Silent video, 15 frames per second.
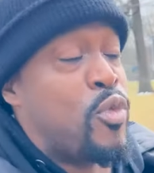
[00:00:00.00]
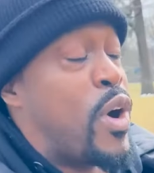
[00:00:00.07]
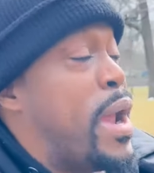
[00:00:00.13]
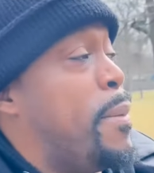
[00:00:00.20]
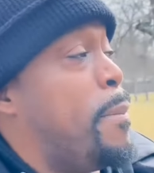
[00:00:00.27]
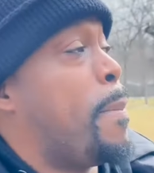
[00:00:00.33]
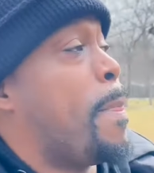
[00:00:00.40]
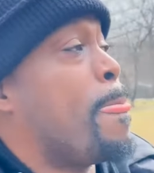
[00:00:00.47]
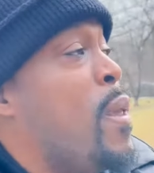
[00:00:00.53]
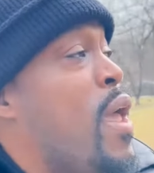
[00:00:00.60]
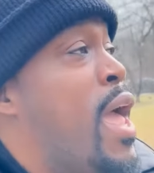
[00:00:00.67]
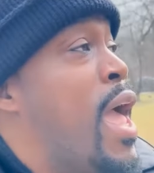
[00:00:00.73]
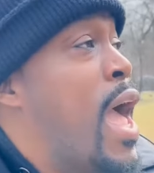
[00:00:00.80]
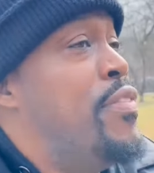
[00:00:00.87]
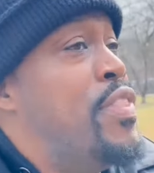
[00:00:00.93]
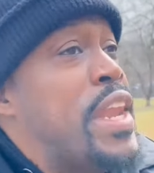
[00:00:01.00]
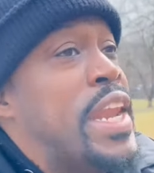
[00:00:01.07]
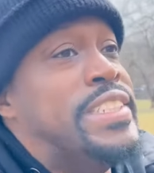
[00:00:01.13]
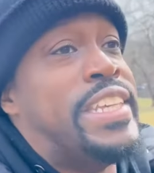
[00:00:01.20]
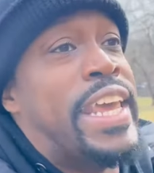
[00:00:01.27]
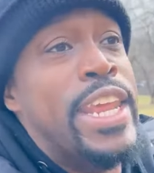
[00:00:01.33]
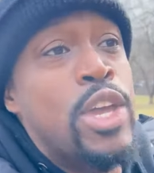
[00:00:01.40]
right? And then they
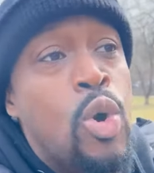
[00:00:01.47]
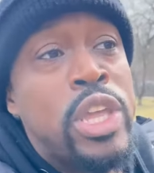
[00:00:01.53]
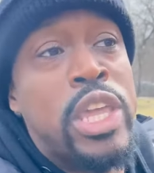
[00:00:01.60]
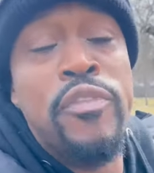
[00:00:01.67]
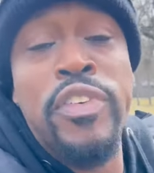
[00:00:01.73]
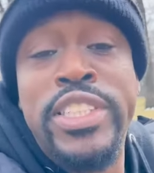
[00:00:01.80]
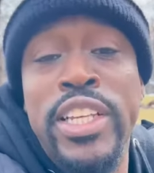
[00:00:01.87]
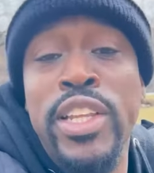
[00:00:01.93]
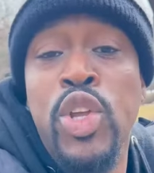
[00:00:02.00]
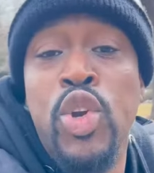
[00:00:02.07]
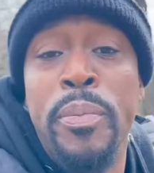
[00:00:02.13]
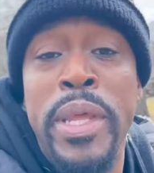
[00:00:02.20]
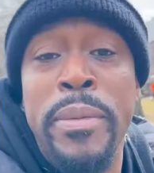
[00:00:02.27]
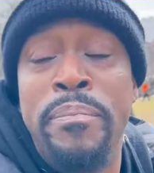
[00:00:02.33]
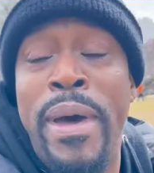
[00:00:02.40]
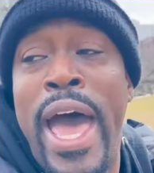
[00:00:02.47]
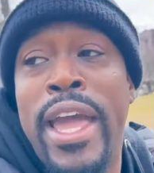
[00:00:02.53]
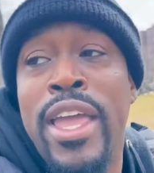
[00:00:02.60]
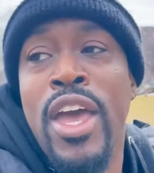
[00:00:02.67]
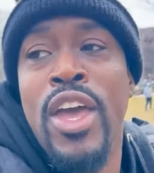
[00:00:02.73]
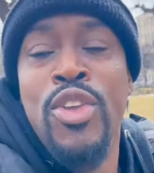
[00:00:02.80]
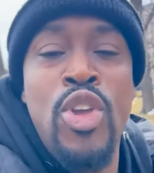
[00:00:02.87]
say they go give us a little bit back.
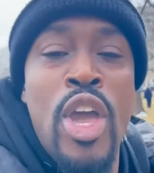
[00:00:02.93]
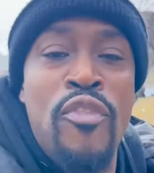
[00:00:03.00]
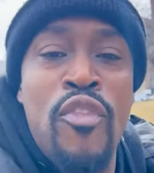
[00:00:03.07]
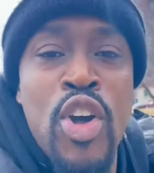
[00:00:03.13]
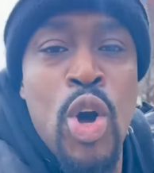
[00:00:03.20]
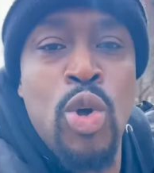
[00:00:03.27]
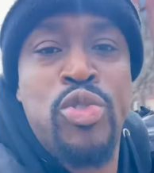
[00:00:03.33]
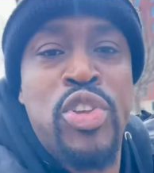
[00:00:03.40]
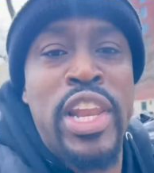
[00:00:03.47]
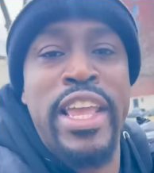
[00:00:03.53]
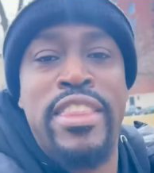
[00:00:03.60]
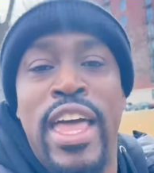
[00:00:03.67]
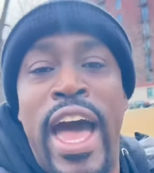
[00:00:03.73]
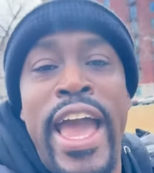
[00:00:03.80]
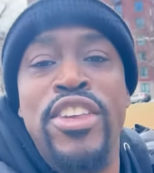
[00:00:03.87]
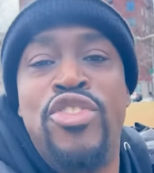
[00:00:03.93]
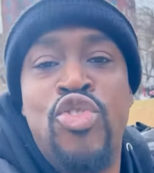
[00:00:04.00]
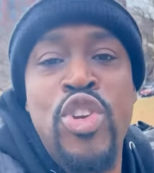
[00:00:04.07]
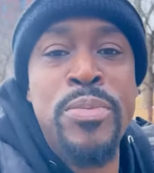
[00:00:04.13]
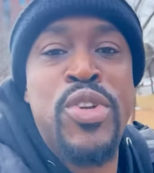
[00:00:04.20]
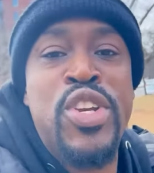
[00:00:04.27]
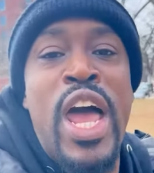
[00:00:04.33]
You ever go to like the ice
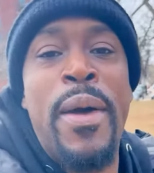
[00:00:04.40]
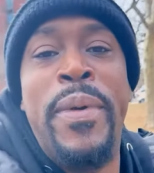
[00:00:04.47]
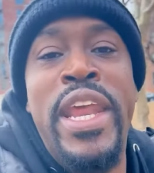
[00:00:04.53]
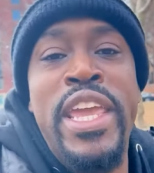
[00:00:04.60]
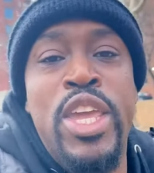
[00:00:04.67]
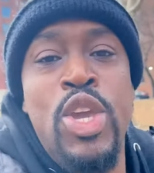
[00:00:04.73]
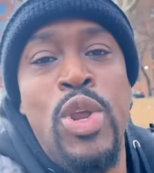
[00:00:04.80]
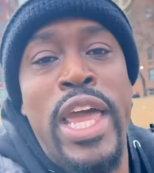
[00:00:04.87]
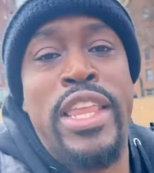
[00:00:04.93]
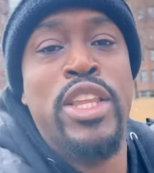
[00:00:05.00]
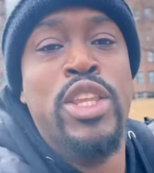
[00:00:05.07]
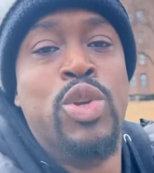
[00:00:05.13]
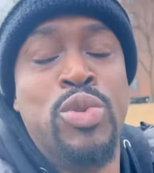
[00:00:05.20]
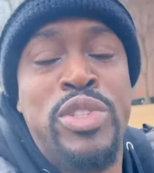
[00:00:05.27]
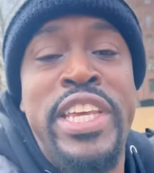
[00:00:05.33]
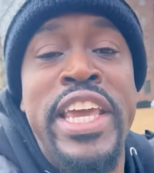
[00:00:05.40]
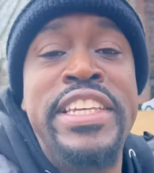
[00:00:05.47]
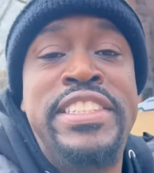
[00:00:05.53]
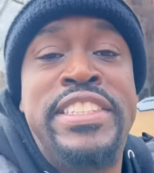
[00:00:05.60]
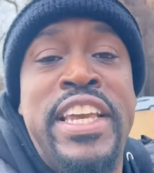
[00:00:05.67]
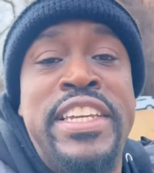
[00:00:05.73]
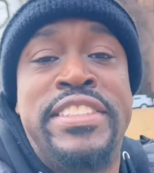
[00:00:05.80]
cream shop and they give you like a little
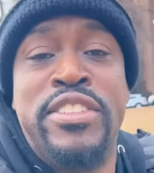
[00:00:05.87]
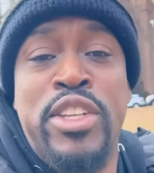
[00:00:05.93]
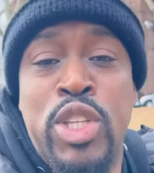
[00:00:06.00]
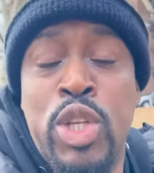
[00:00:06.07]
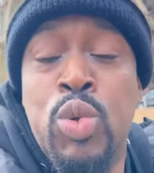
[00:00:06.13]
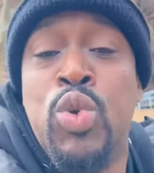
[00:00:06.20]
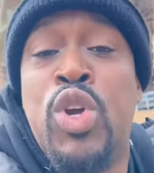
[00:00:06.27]
taste test of the little